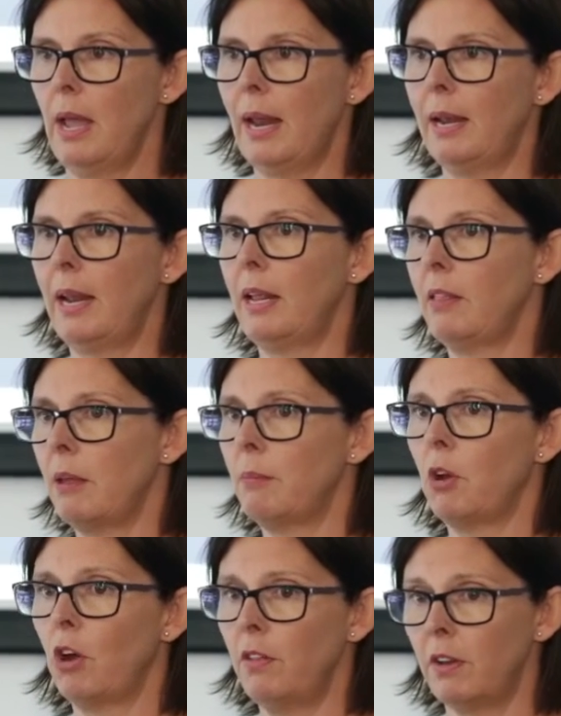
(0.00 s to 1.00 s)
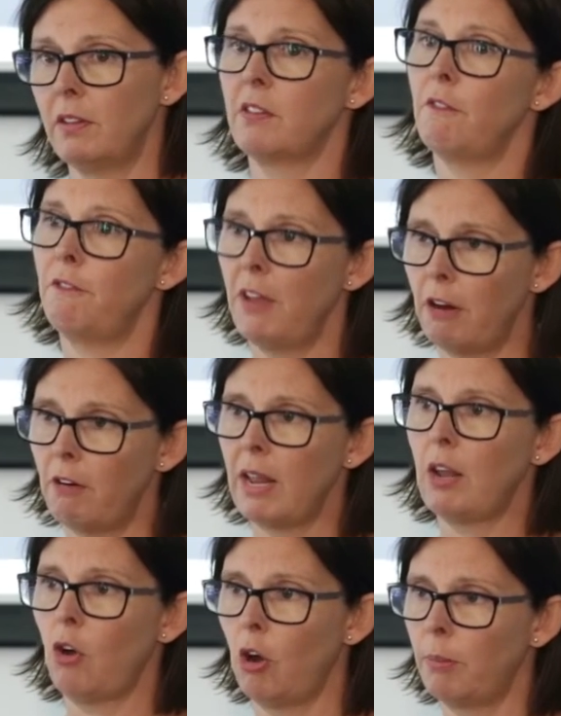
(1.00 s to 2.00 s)
and letting them know that it's a
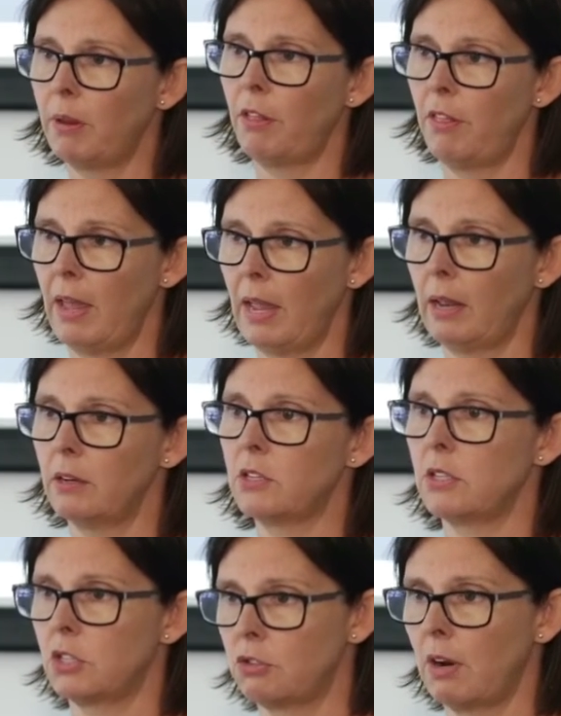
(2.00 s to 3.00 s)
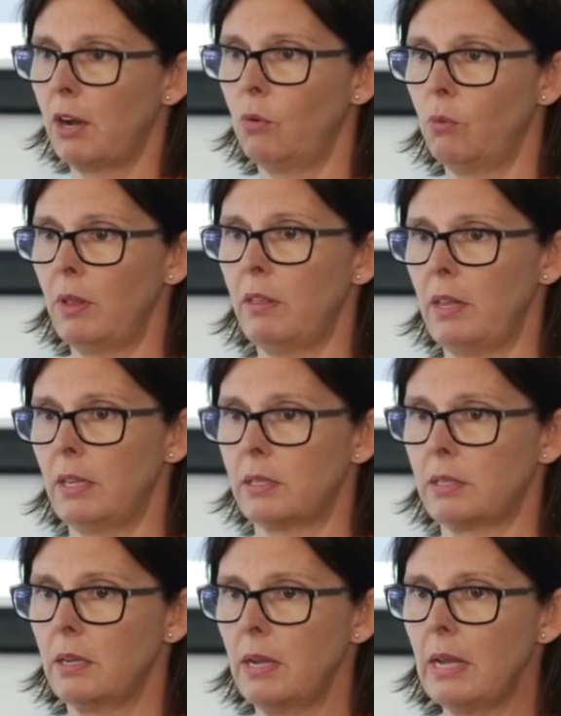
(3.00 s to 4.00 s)
very common thing to struggle with
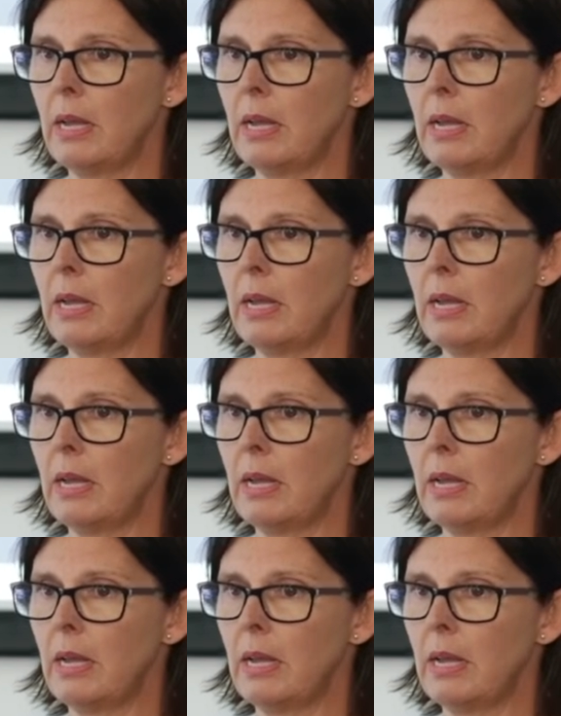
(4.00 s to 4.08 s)
this.